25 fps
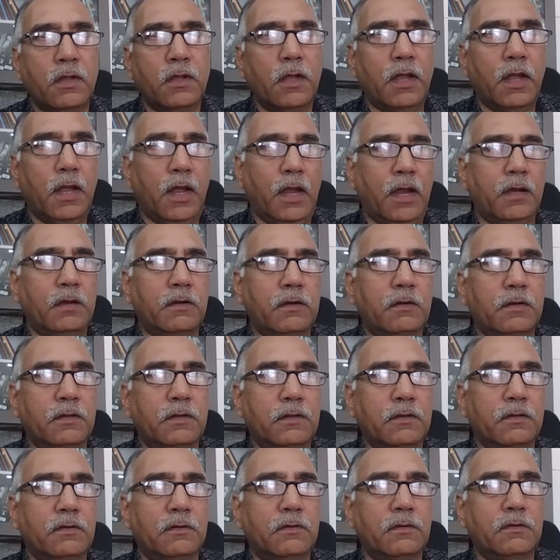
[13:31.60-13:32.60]
And
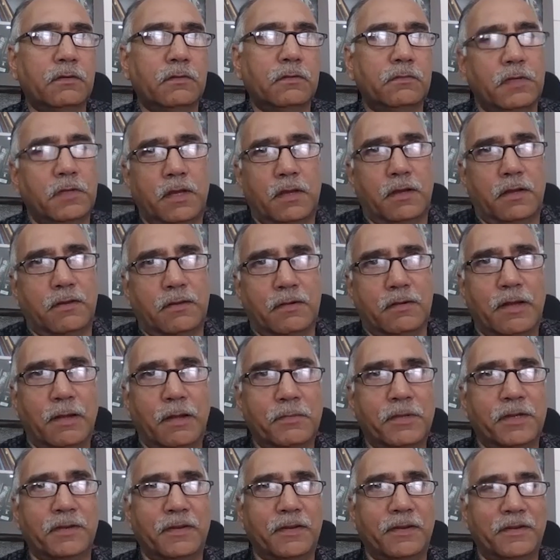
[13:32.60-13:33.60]
yeah, I
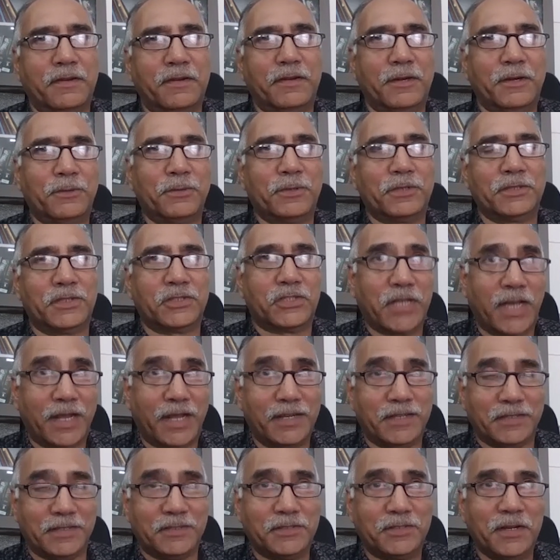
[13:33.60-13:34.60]
mean, it was a
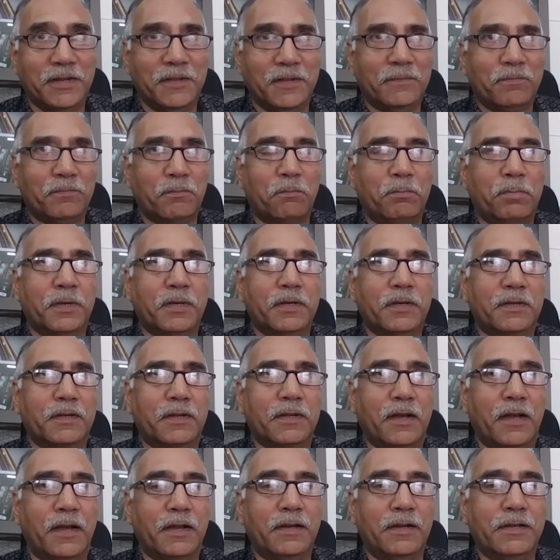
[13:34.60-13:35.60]
challenge, but
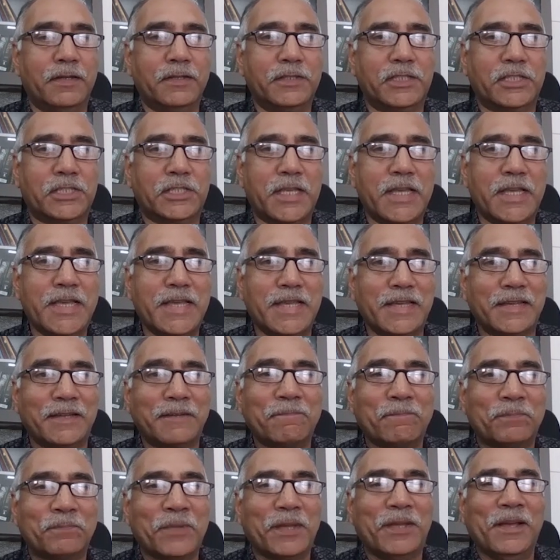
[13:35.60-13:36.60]
I learned skiing.
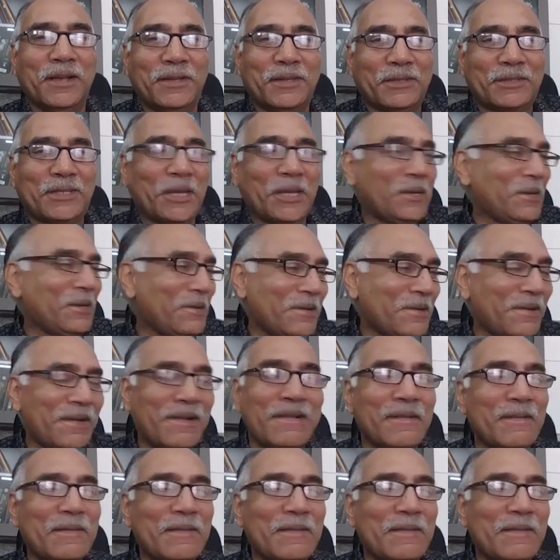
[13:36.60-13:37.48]
So